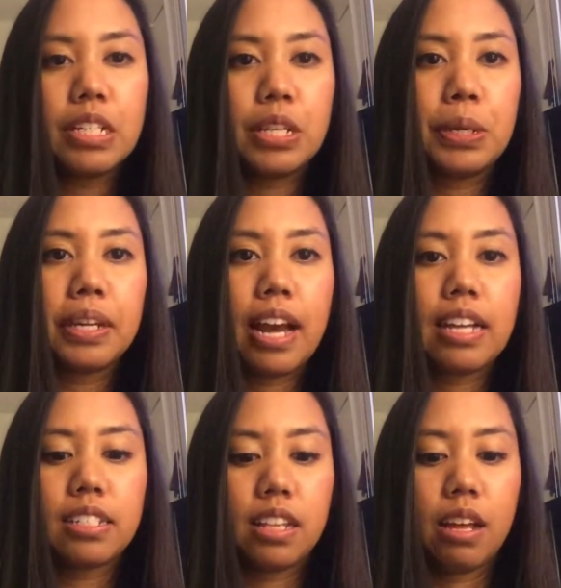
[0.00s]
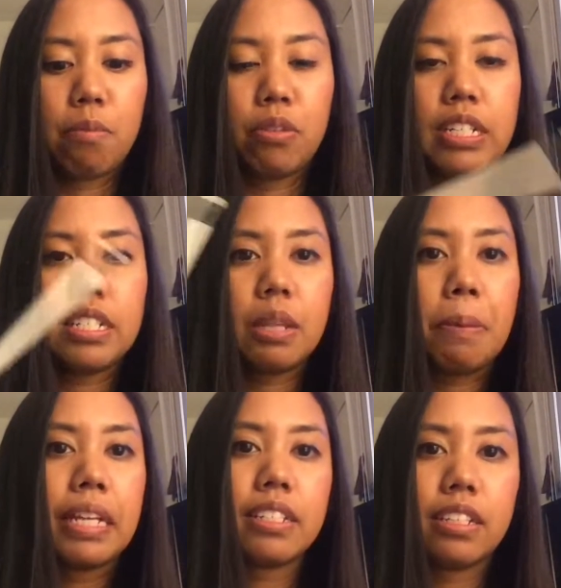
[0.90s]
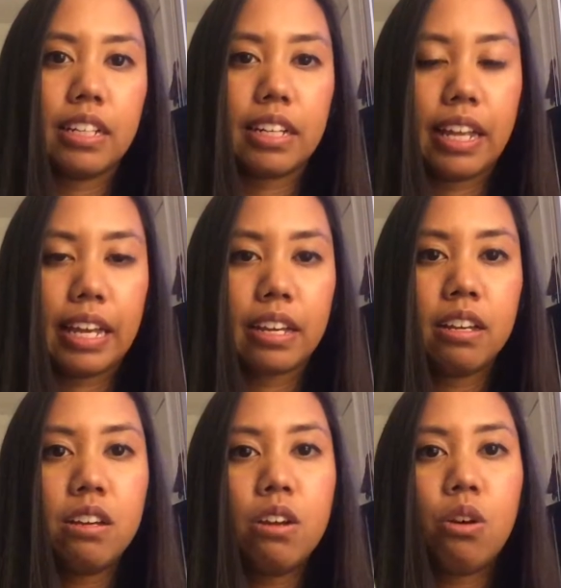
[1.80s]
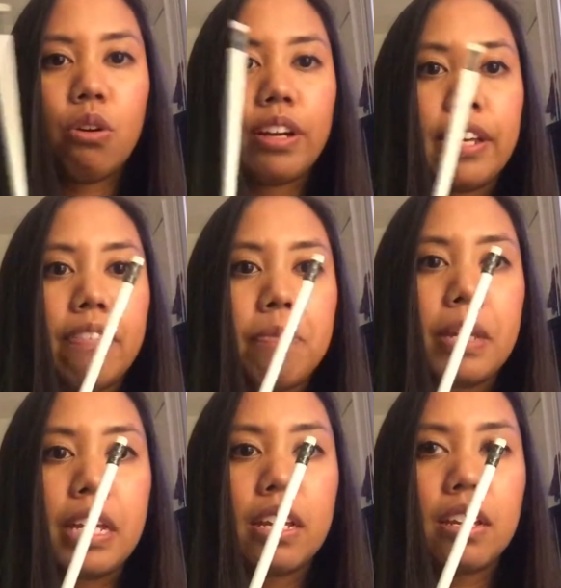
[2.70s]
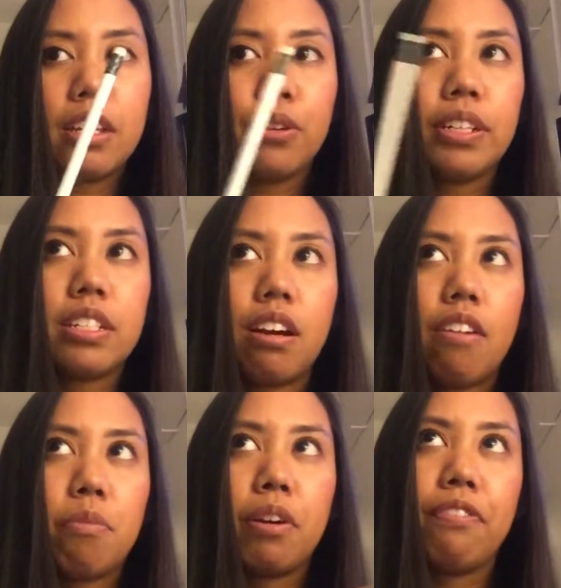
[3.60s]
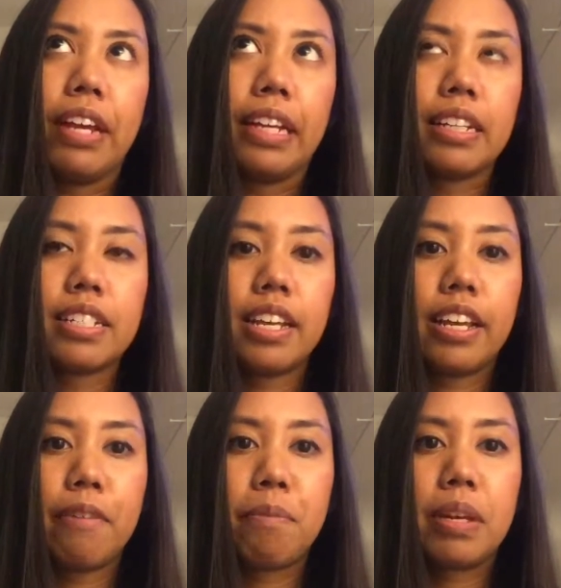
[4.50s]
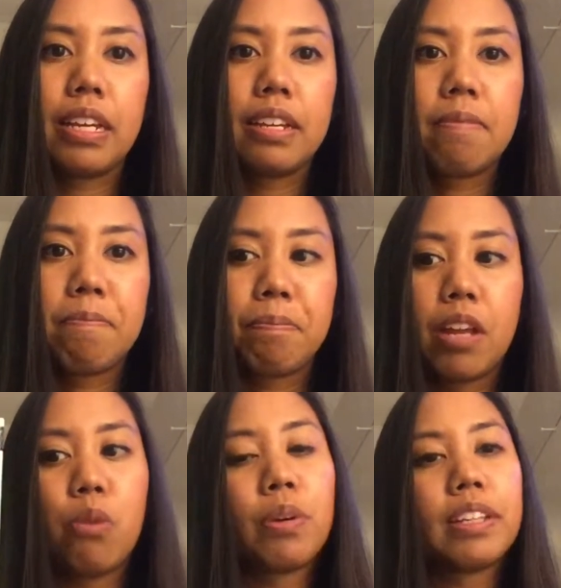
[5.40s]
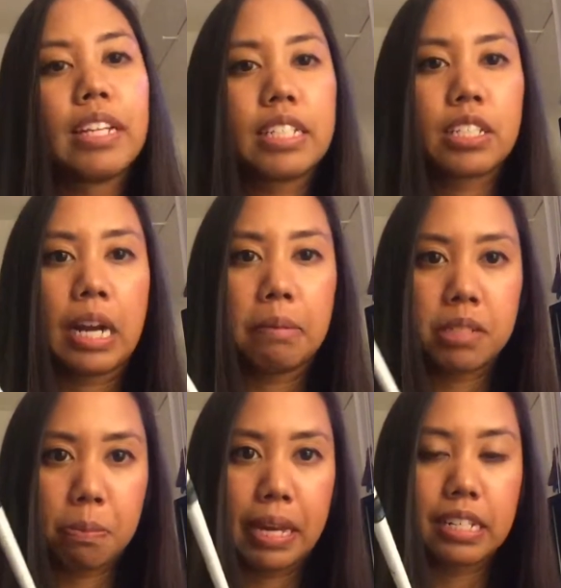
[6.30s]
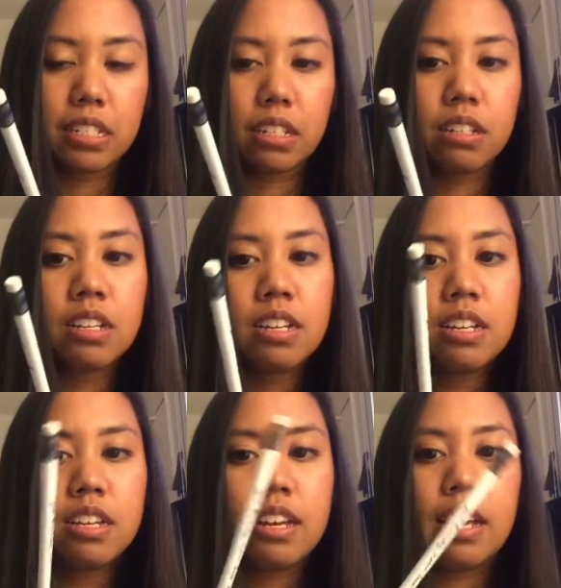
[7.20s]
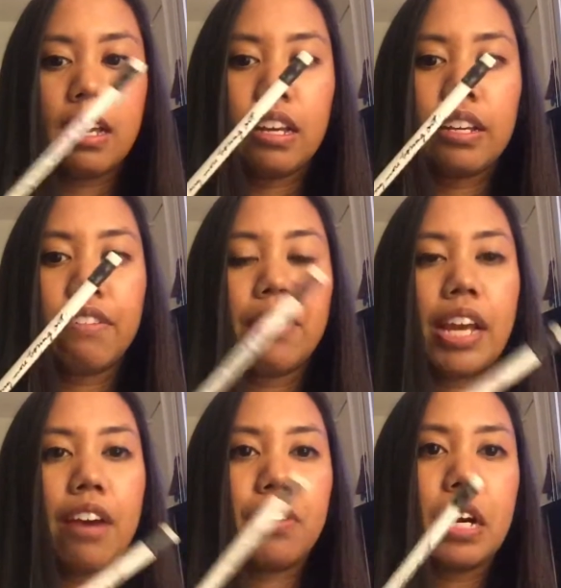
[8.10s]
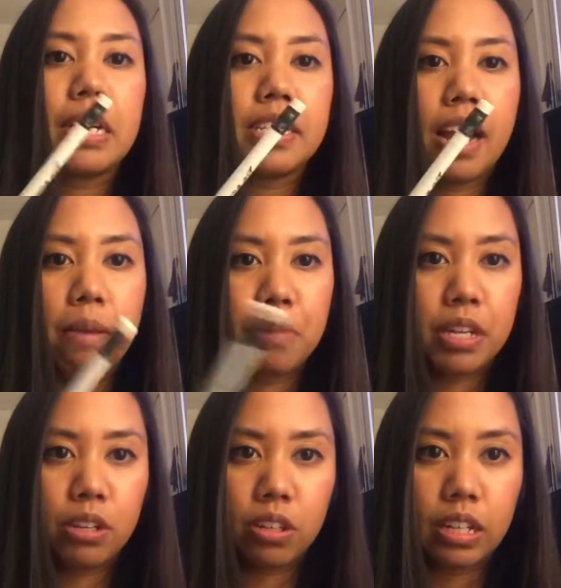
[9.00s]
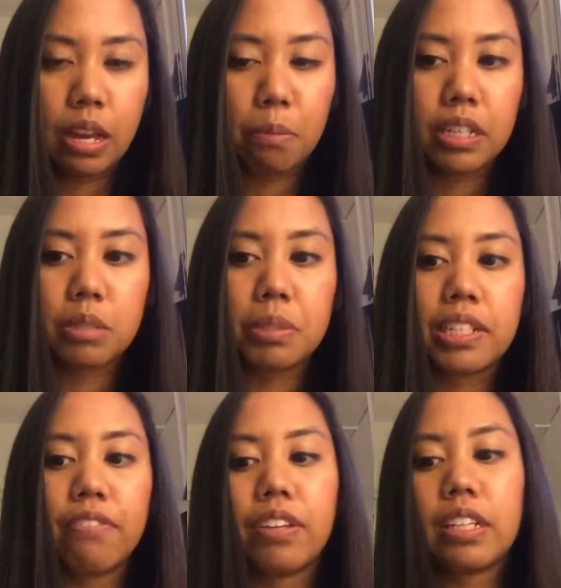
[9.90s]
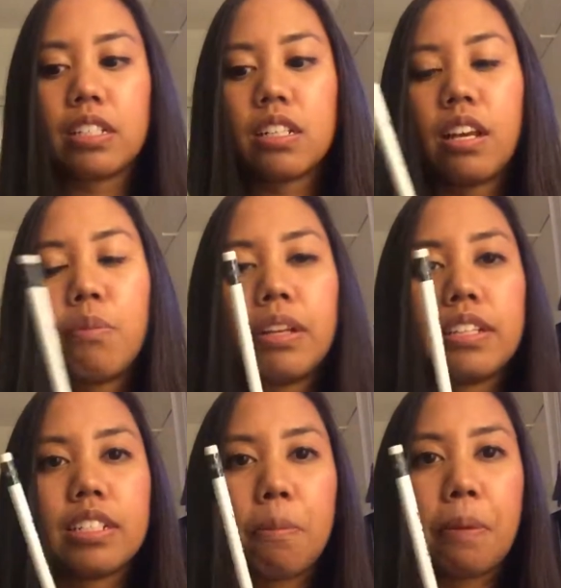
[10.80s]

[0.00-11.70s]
So you could ask them, what does the pencil look like? Or you could start off more vague and say, give me a word that describes the pencil. And if they have a hard time, then you could get more specific and say, well,